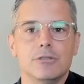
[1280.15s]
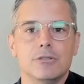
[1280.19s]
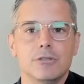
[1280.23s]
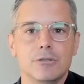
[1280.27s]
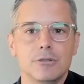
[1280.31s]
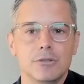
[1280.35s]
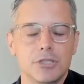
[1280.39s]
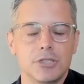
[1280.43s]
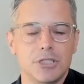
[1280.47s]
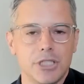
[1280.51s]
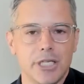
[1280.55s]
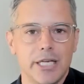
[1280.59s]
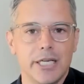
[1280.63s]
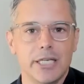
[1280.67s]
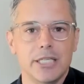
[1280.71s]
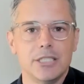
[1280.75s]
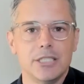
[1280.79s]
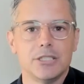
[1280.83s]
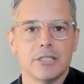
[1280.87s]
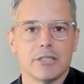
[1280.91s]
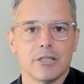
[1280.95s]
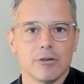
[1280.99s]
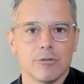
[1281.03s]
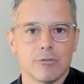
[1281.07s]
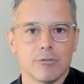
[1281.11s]
to
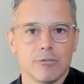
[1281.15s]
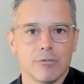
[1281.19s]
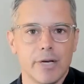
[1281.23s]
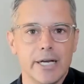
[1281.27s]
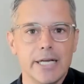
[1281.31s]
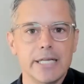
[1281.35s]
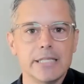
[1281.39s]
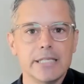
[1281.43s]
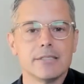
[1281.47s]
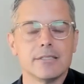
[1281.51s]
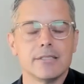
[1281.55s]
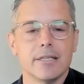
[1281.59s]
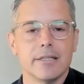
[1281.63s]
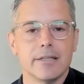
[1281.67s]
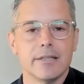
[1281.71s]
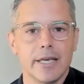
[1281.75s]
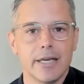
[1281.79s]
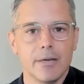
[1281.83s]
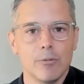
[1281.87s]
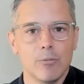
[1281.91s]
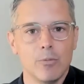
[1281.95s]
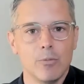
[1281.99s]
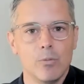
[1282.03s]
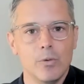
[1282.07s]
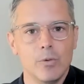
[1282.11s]
change at the rates that
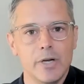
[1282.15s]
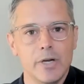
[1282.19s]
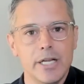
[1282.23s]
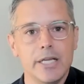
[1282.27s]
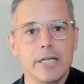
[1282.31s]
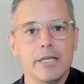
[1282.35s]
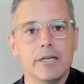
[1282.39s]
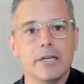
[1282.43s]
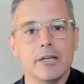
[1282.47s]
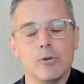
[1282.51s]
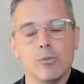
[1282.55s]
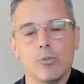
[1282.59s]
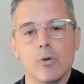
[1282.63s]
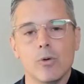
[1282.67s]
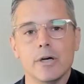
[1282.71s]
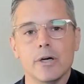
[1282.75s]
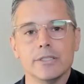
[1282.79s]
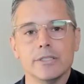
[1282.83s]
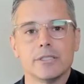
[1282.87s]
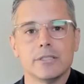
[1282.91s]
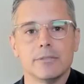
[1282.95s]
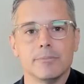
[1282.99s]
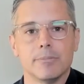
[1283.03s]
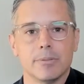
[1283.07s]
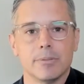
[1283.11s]
they need and
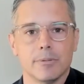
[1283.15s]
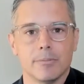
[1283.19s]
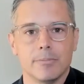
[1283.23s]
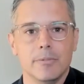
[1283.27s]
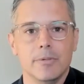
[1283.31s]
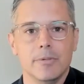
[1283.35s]
want to